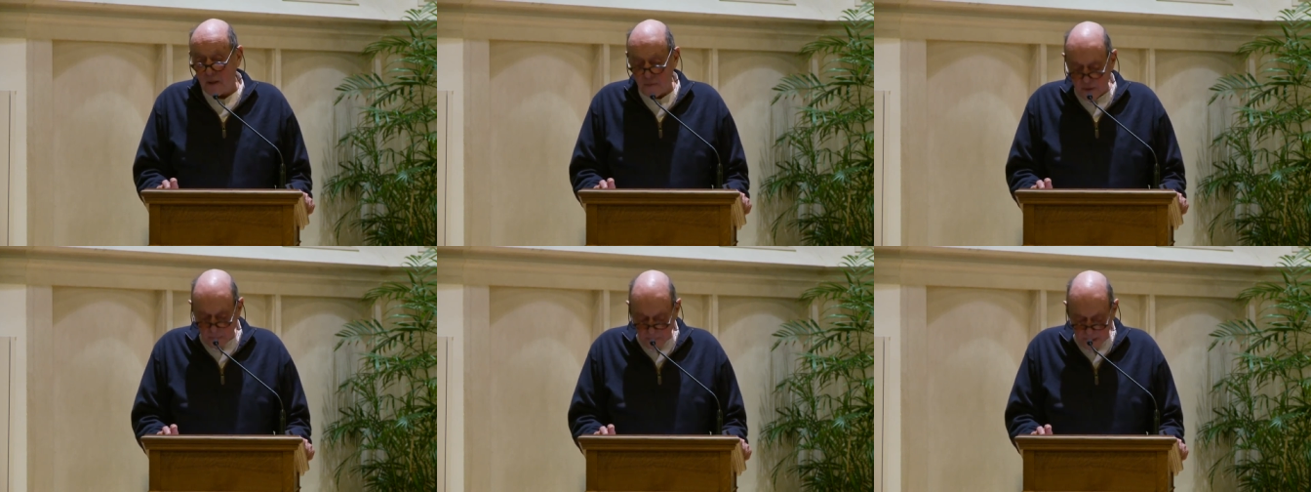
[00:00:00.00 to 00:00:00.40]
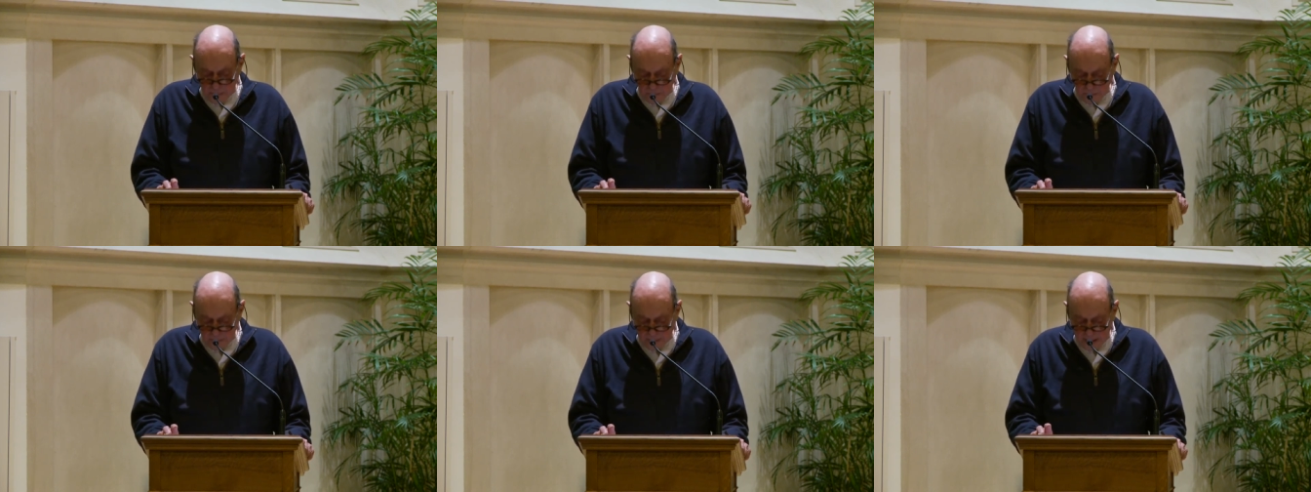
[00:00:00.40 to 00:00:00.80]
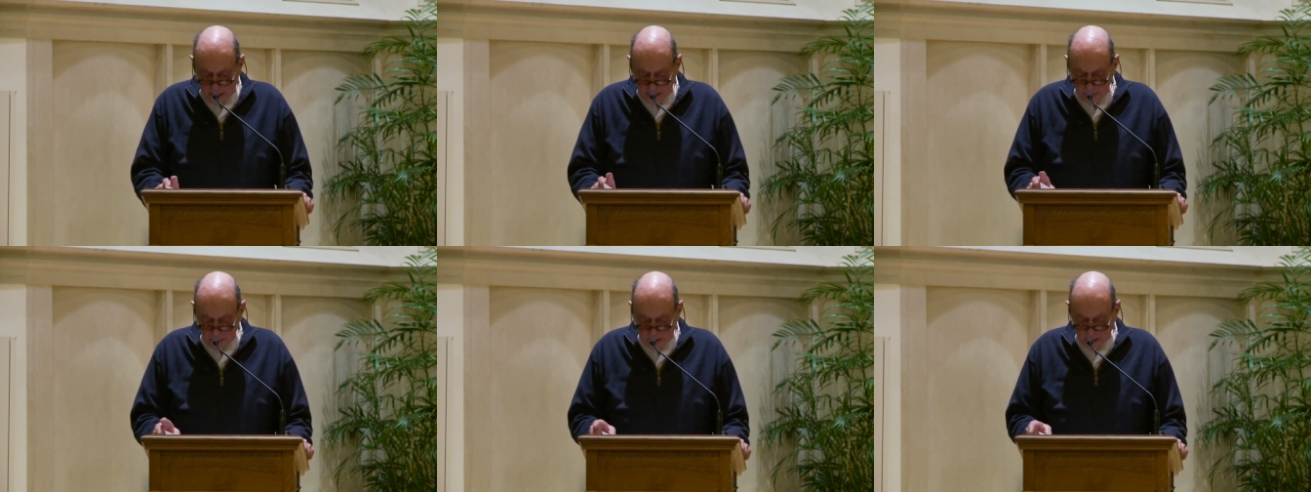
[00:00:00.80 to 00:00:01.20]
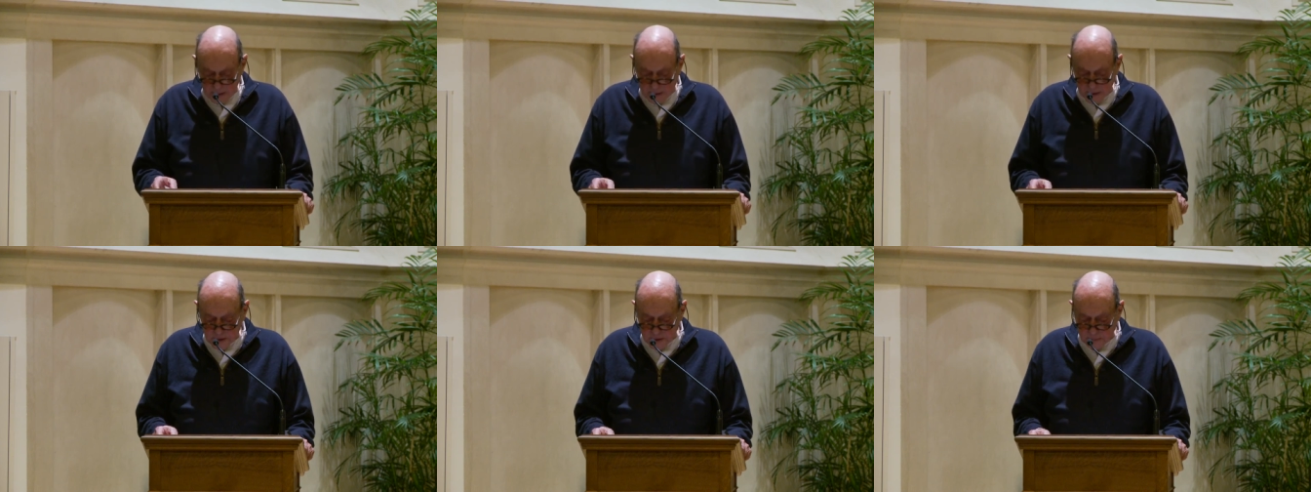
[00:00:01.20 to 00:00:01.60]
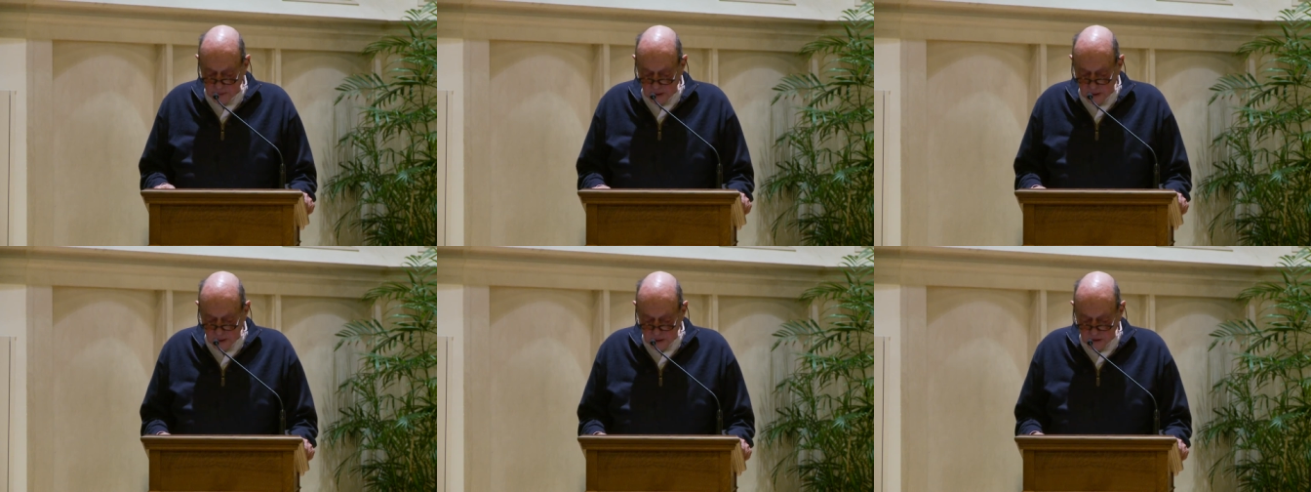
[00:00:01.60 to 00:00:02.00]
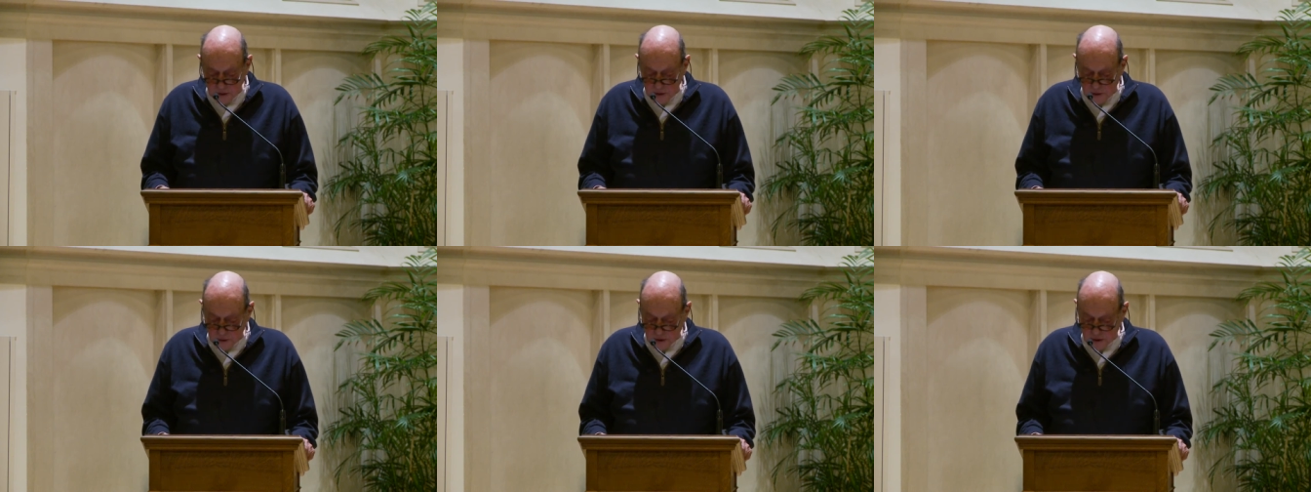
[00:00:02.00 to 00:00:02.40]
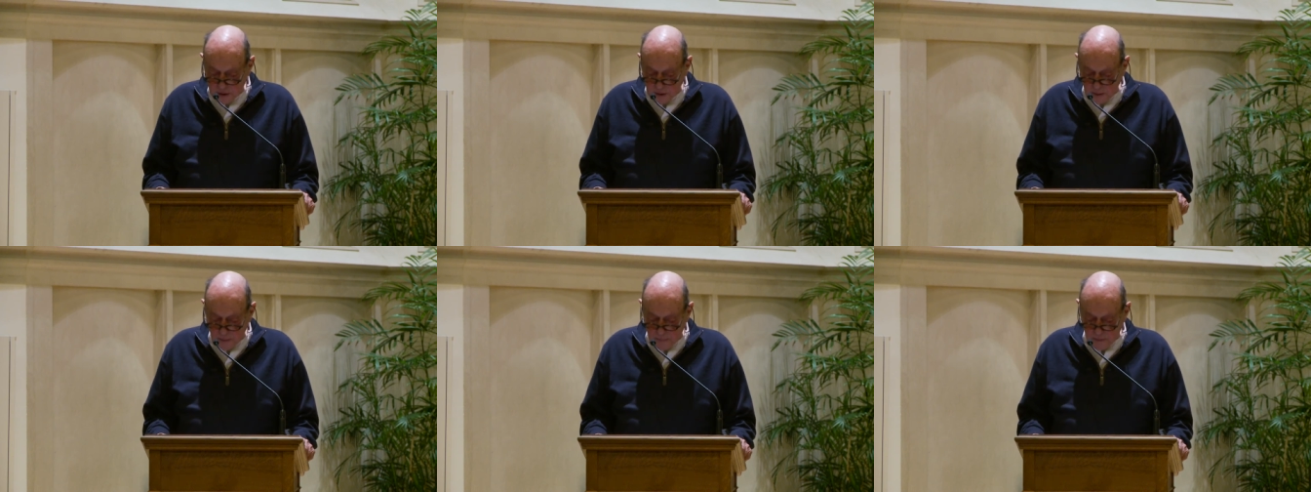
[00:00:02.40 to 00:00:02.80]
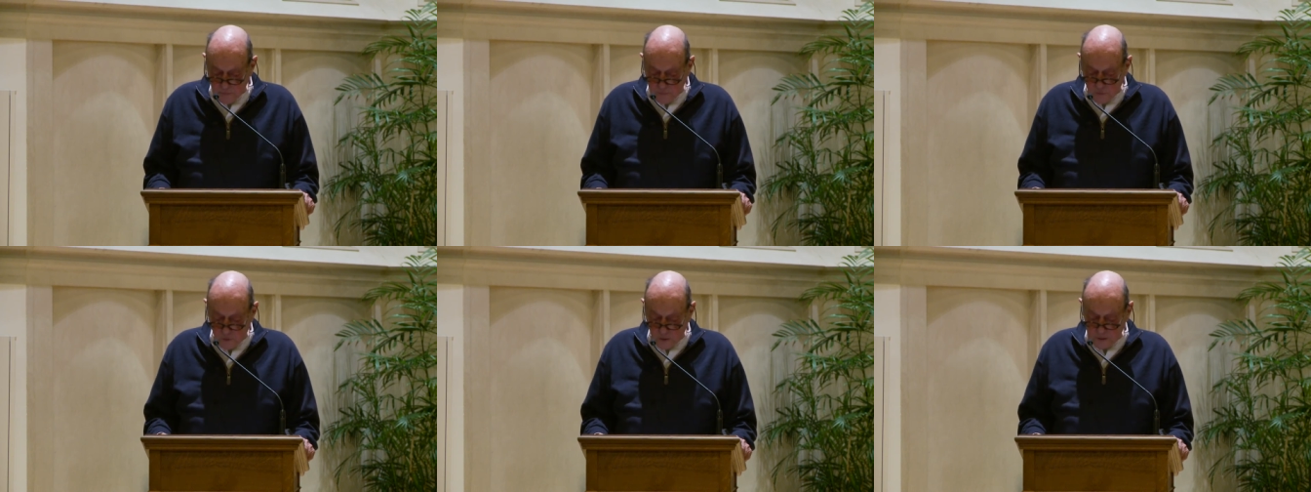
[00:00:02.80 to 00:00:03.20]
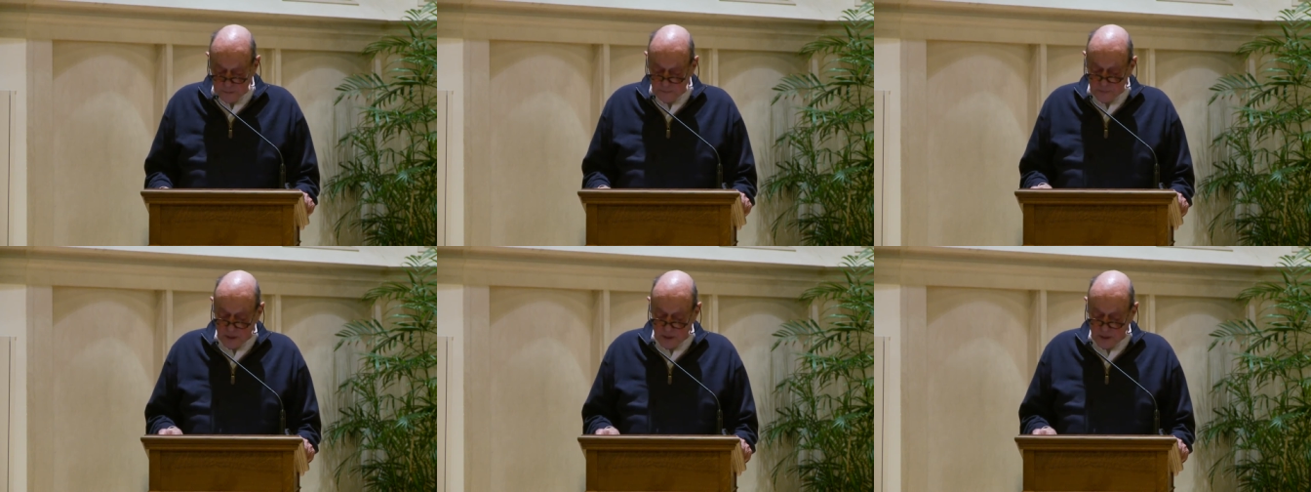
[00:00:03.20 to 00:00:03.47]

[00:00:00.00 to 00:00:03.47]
that people had been accustomed to using before.